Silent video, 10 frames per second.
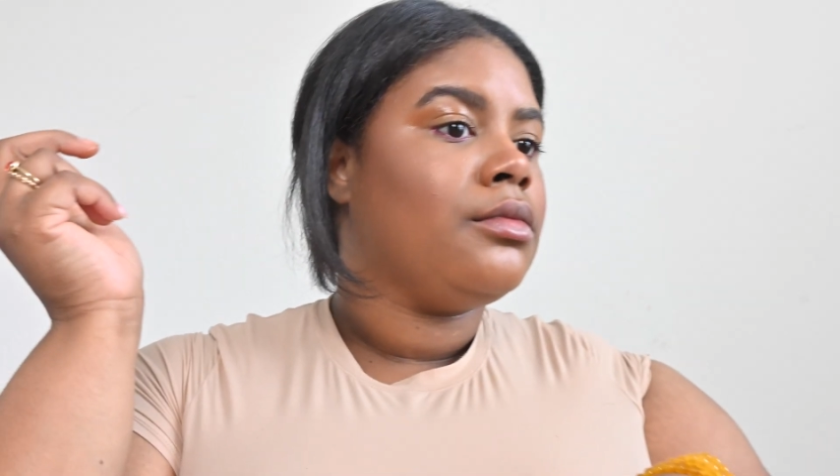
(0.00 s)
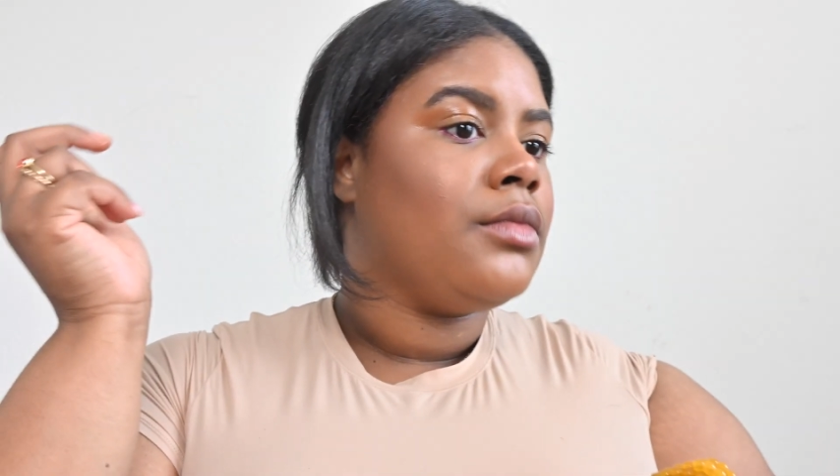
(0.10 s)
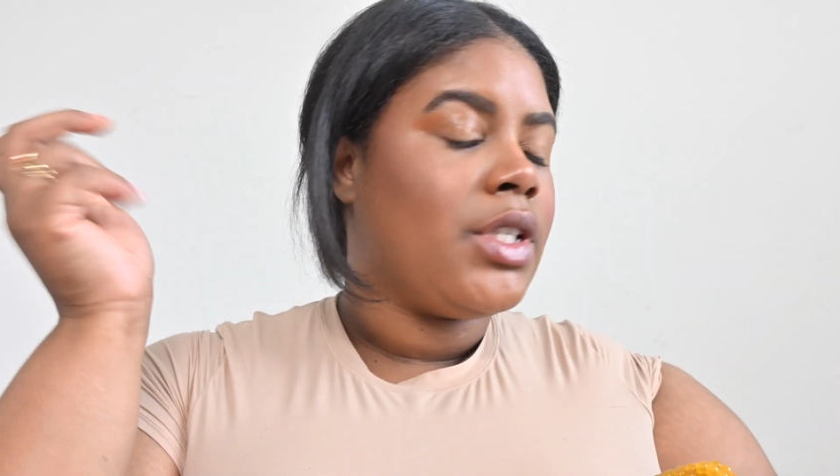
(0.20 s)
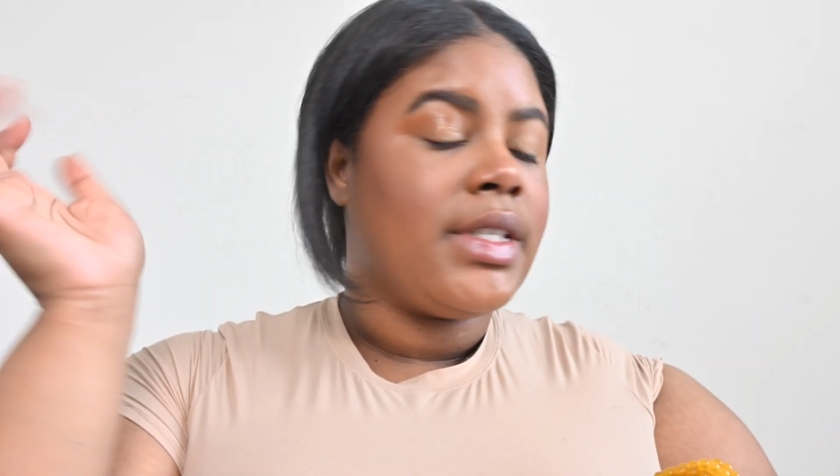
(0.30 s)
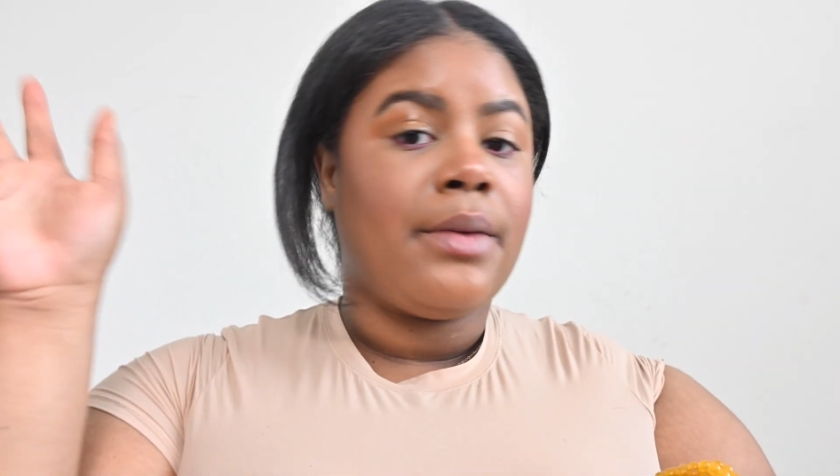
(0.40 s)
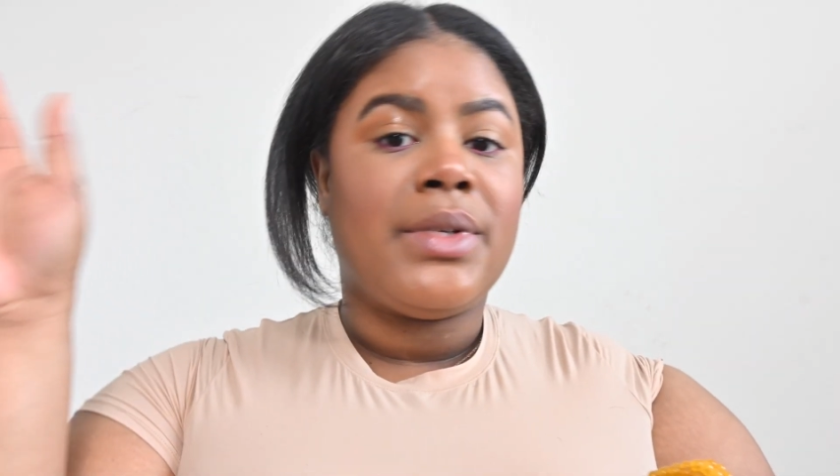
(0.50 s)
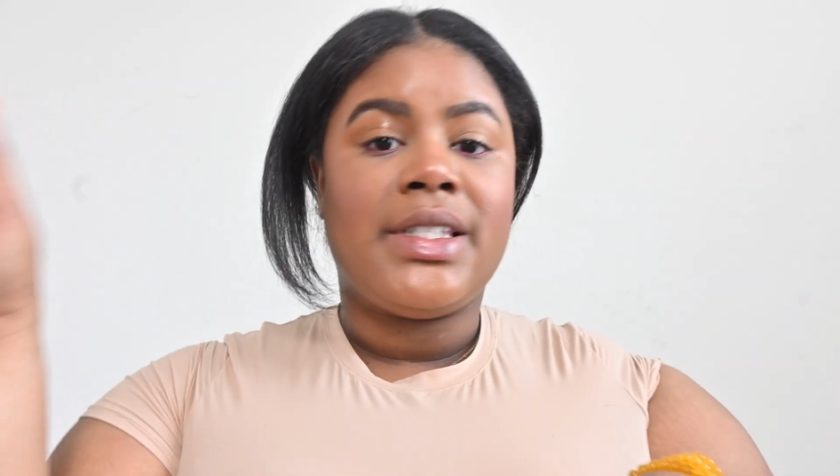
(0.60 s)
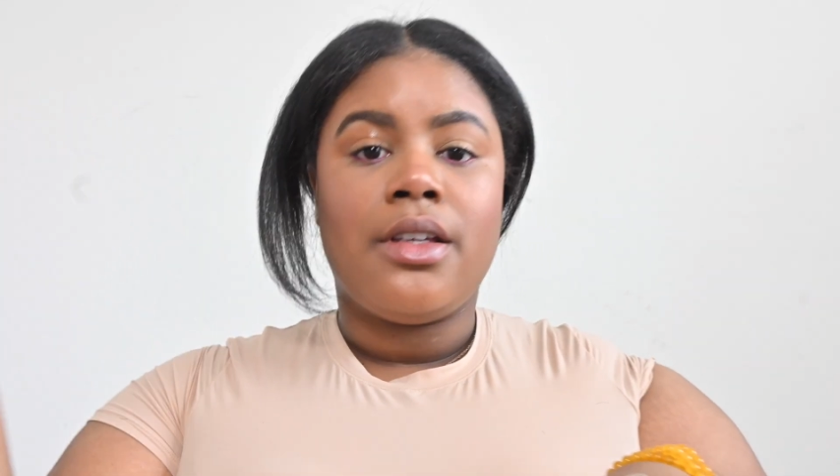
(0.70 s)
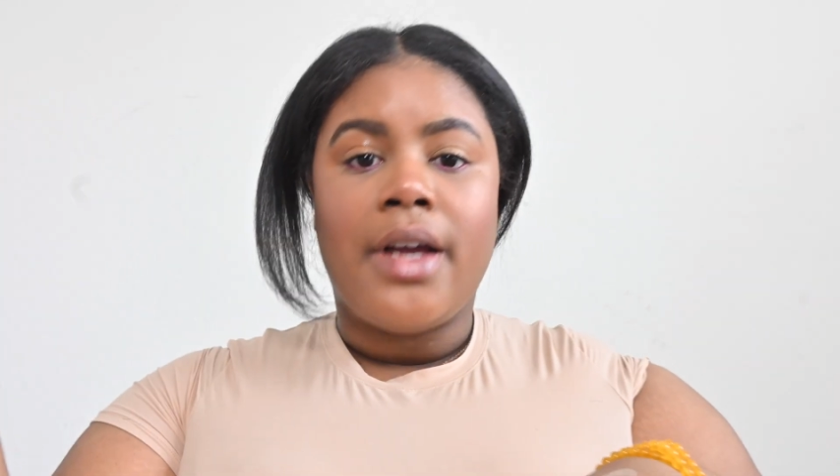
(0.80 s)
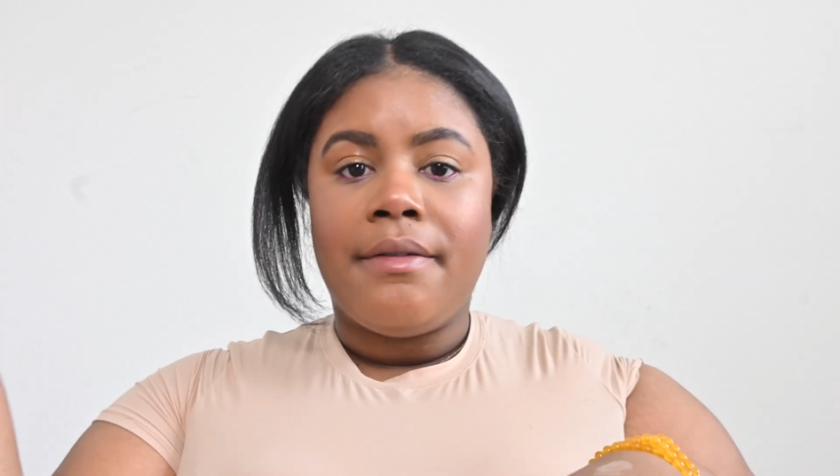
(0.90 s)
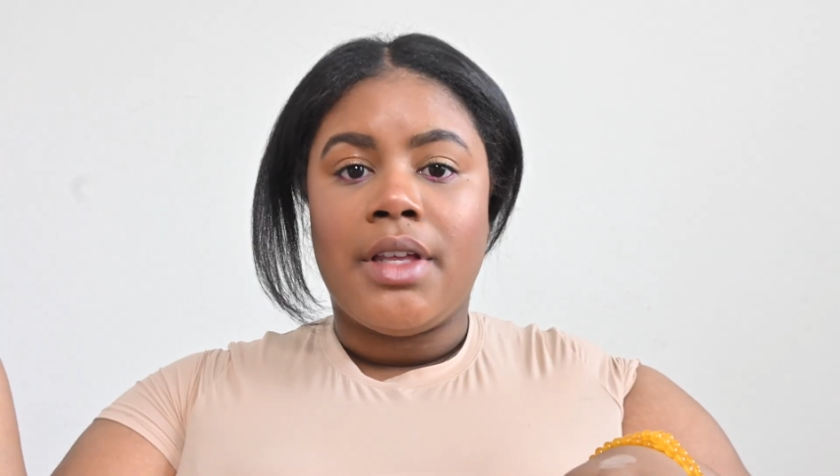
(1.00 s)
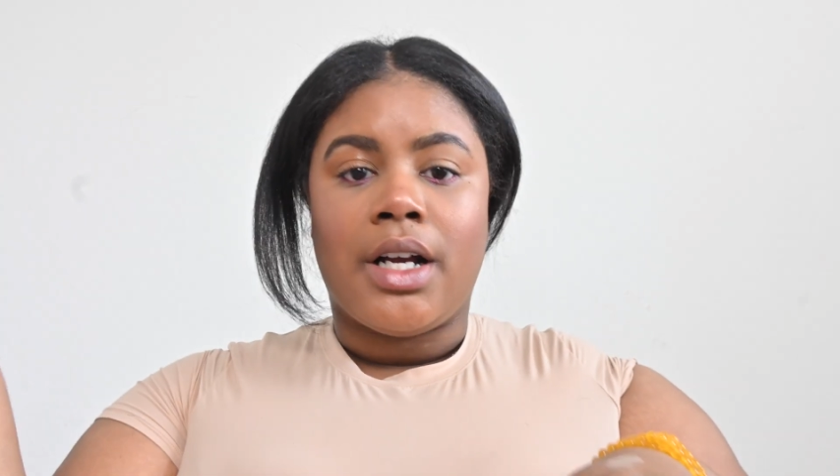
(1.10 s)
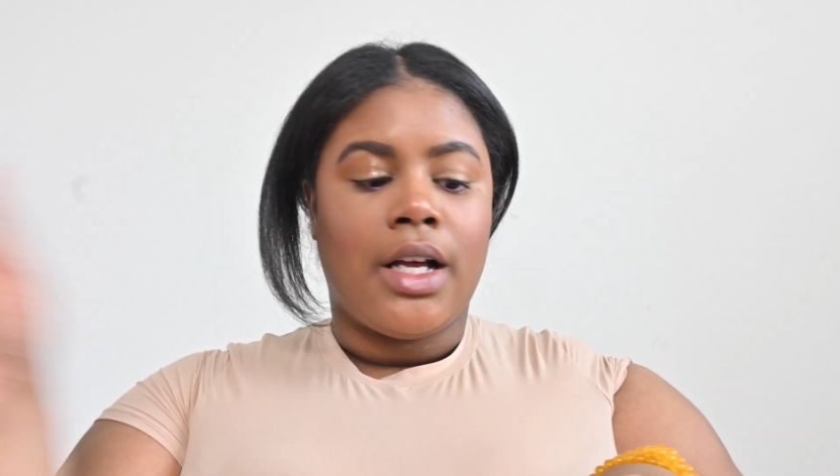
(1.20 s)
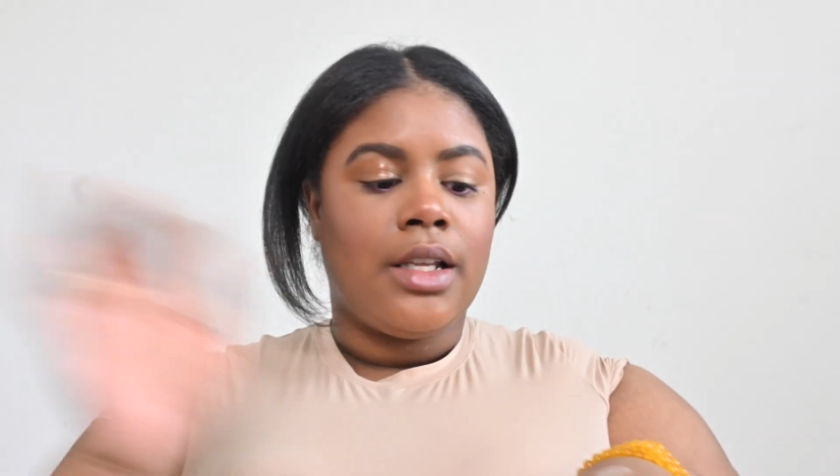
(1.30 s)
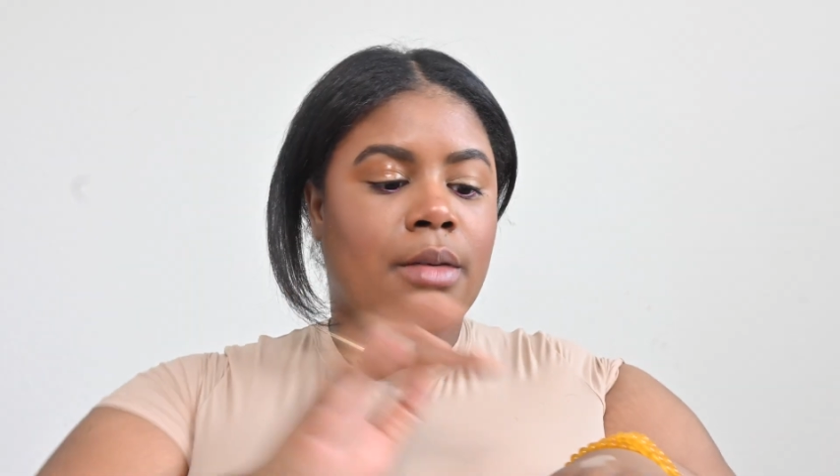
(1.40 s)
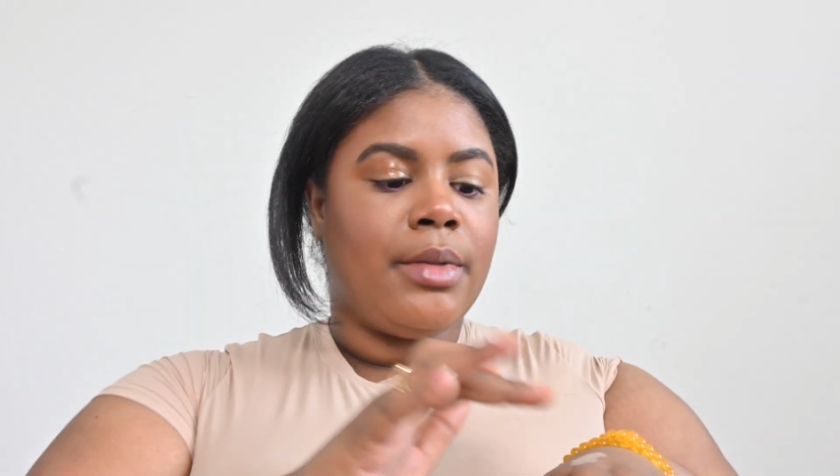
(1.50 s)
So it's like we still have the color,